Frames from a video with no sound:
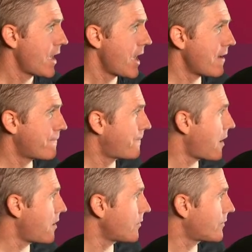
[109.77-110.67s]
Hey,
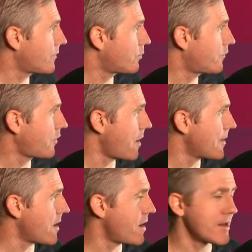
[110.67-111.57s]
folks,
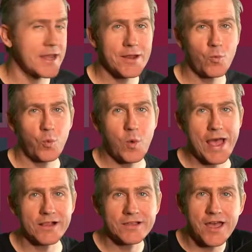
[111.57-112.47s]
coming on in.
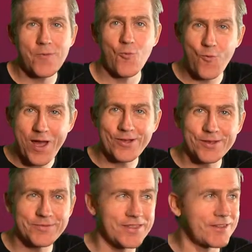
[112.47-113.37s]

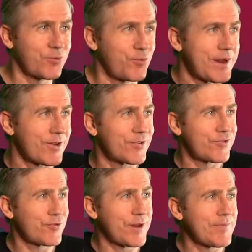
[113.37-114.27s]
Welcome to this weird
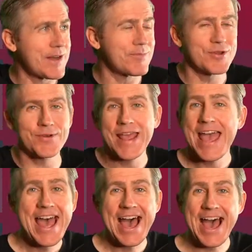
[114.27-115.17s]
stream that I'm doing.
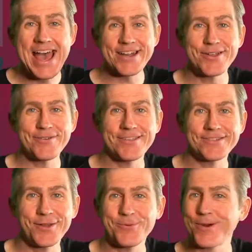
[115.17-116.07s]
I don't know if this is
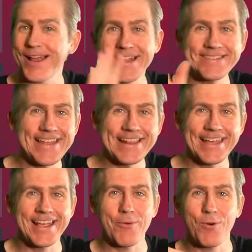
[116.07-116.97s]
going to work. I just had
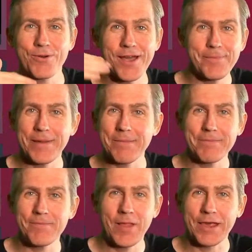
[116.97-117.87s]
I woke up at
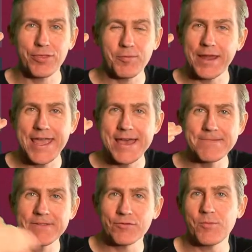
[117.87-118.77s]
3
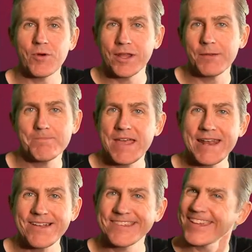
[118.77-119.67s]
a.m. this morning, and
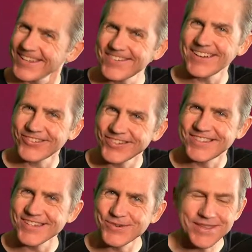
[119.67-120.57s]
I was like, you know what, I should
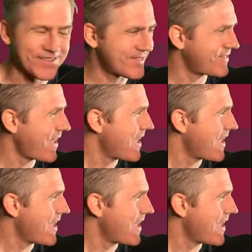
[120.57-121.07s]
do this.